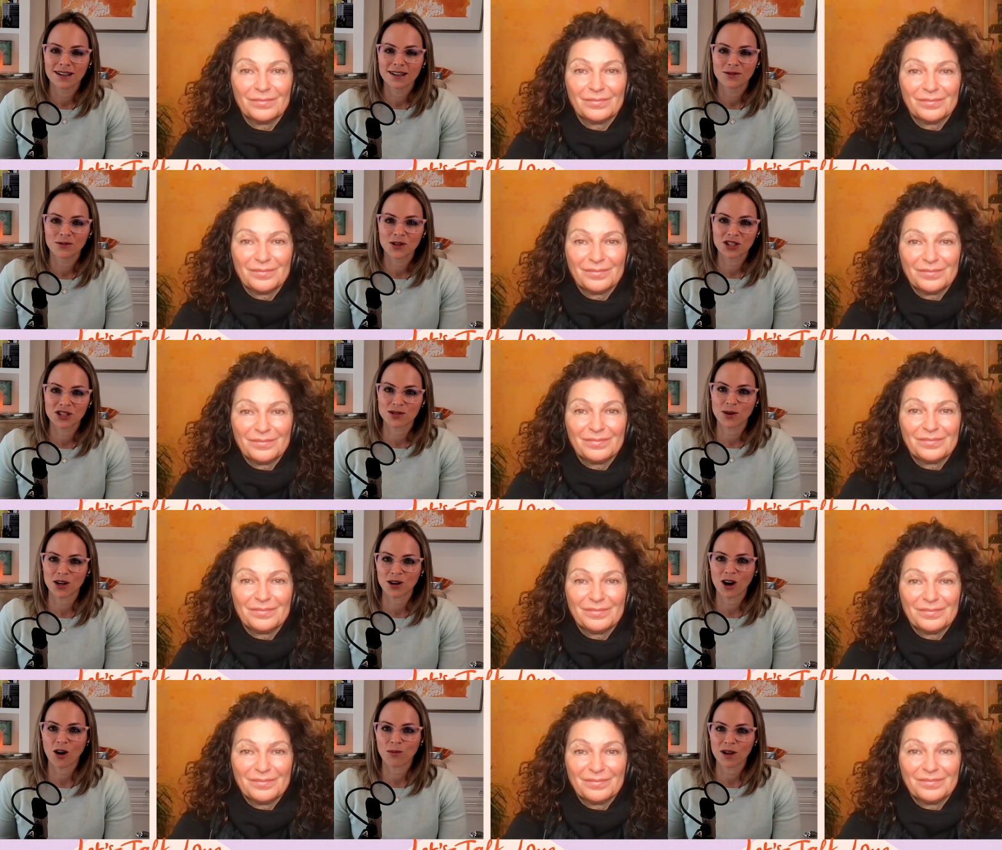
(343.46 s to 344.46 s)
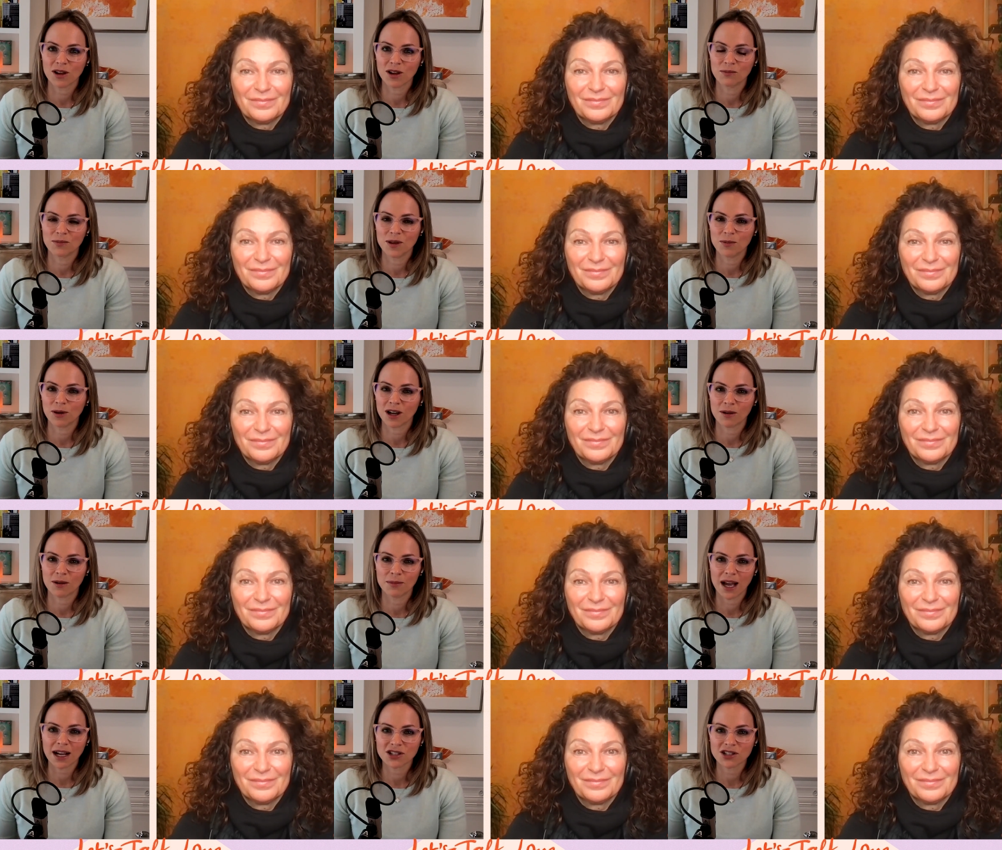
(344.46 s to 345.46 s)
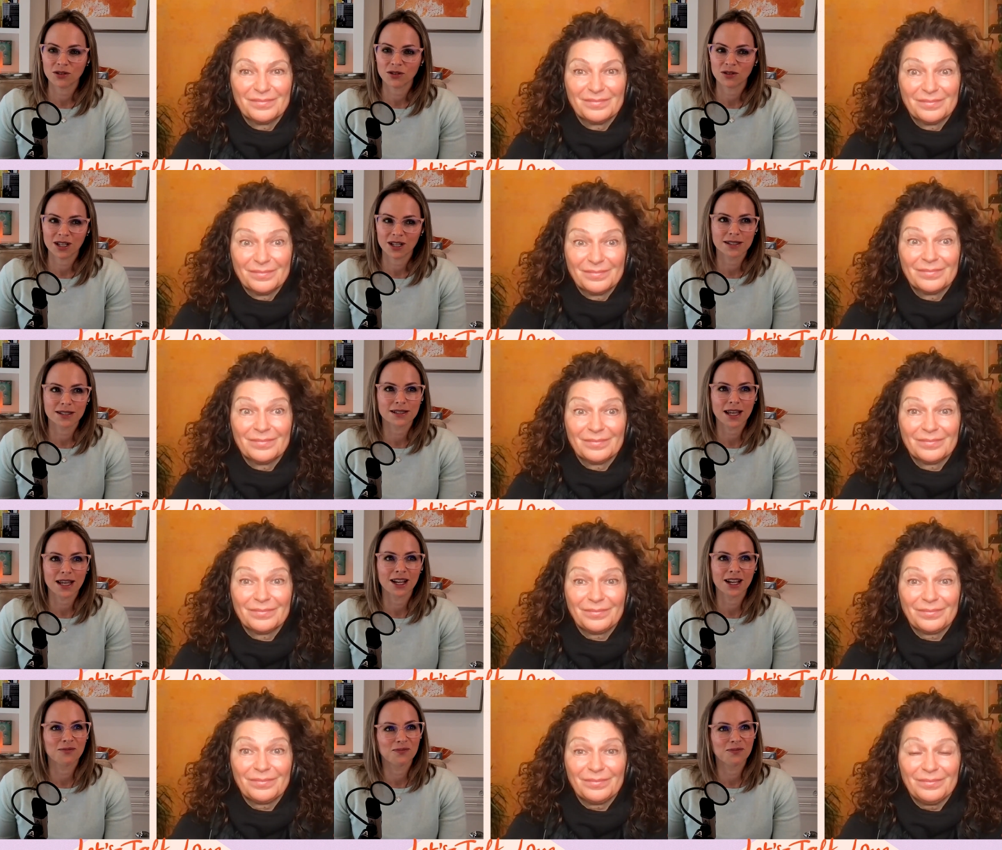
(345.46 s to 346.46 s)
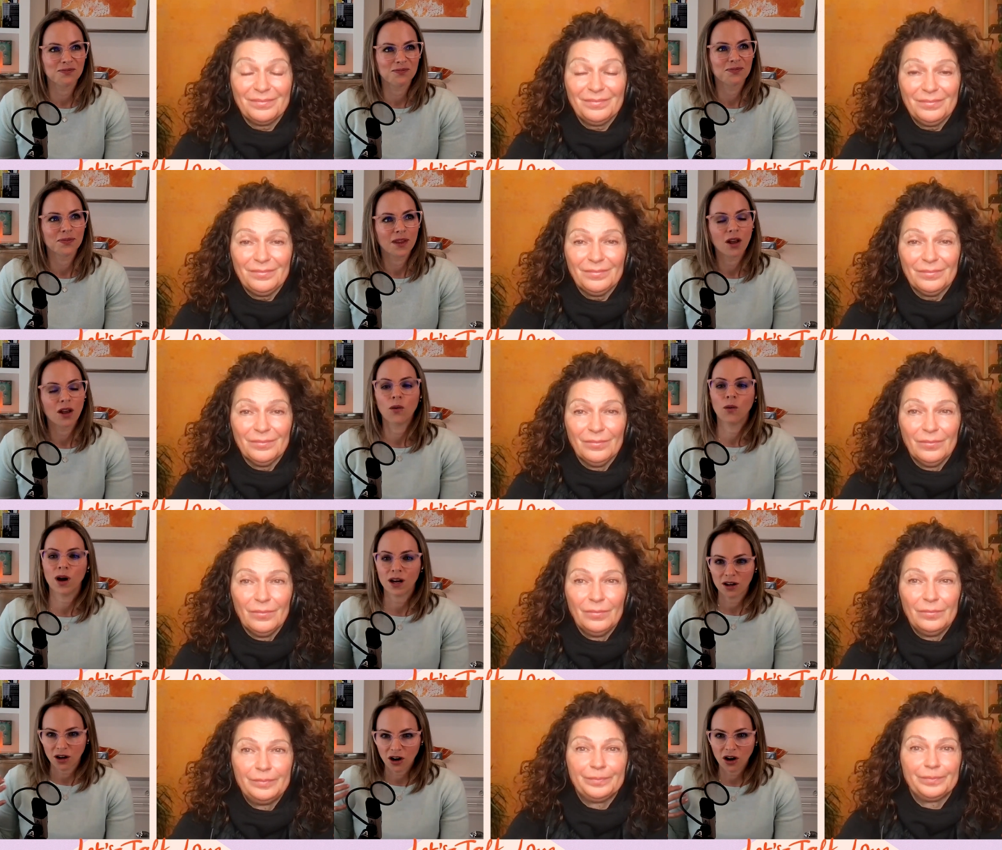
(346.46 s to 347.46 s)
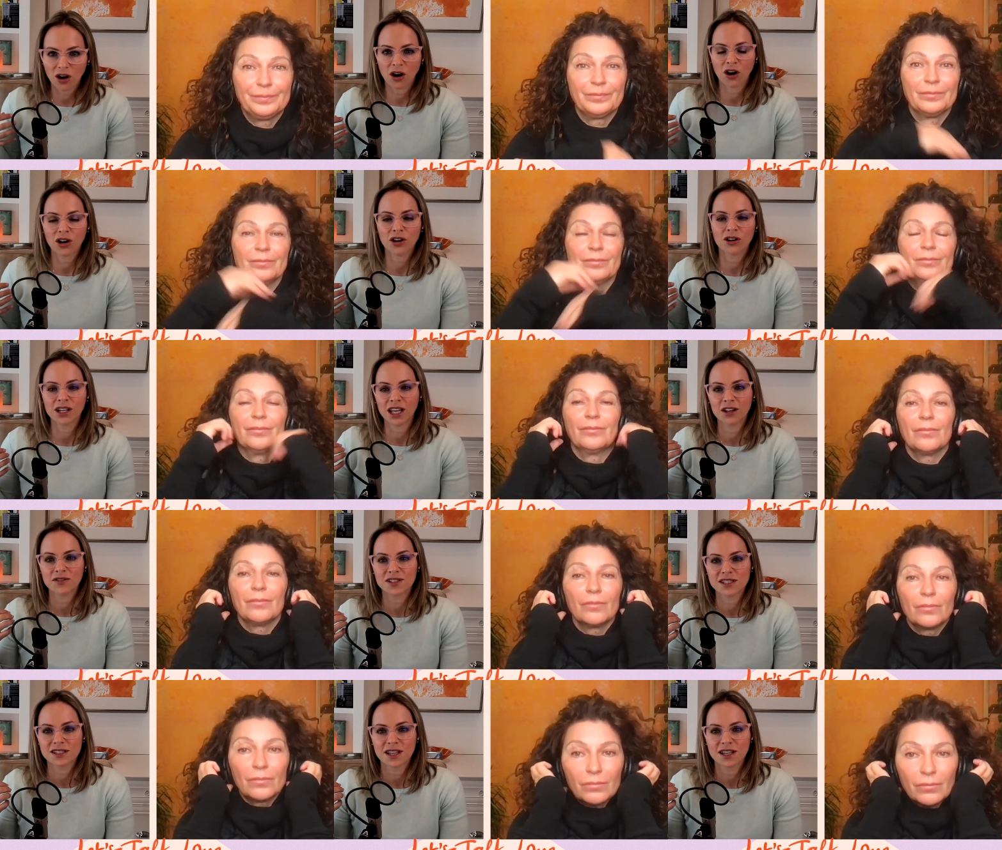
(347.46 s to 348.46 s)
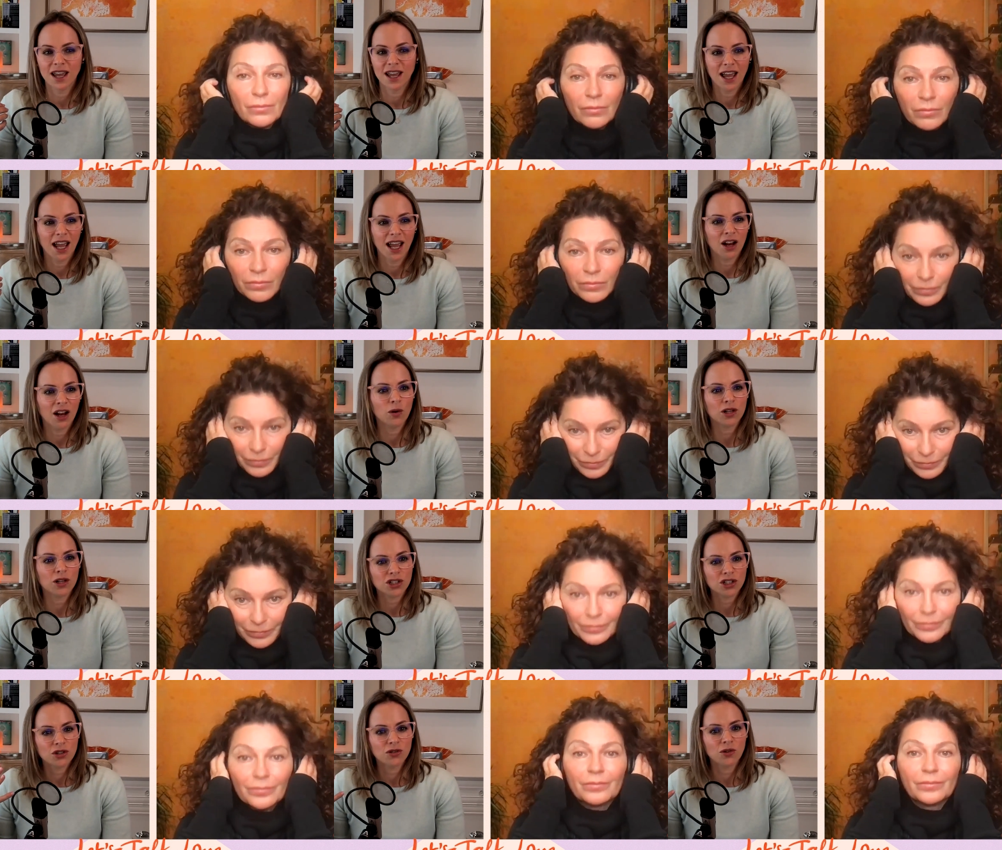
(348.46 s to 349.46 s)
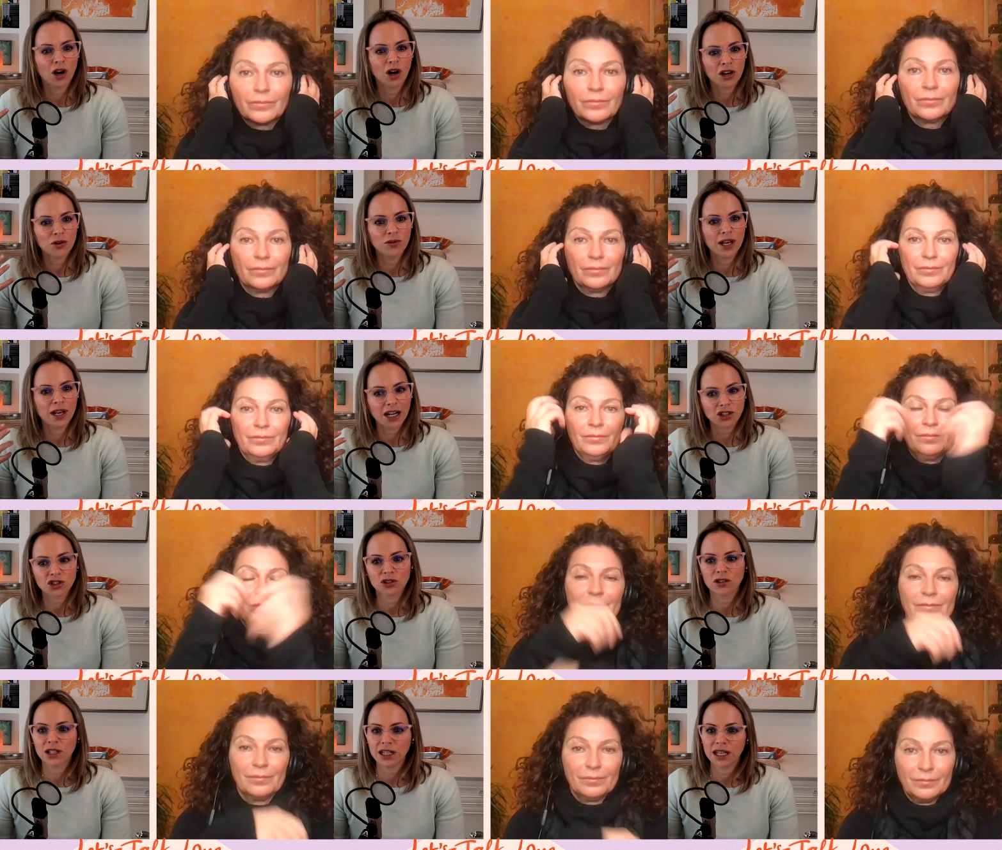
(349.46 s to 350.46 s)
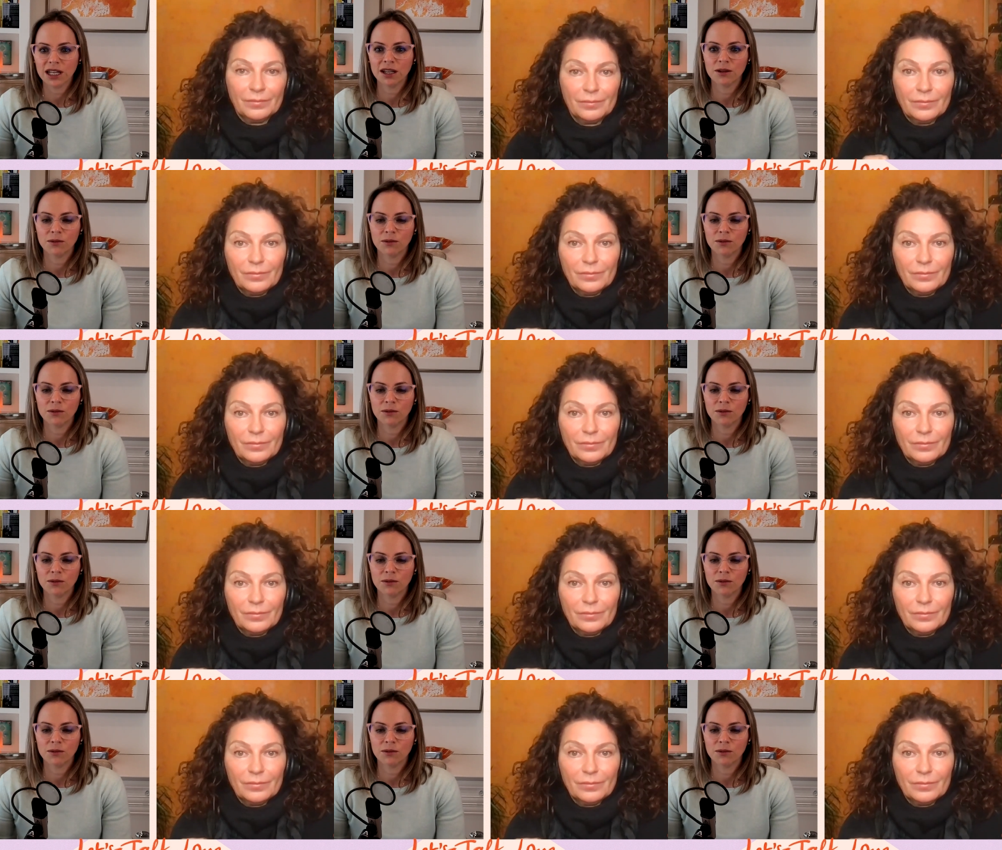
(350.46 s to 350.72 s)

Speaker 1: which is what you're helping people come back to is like what are your gifts and what do you are you naturally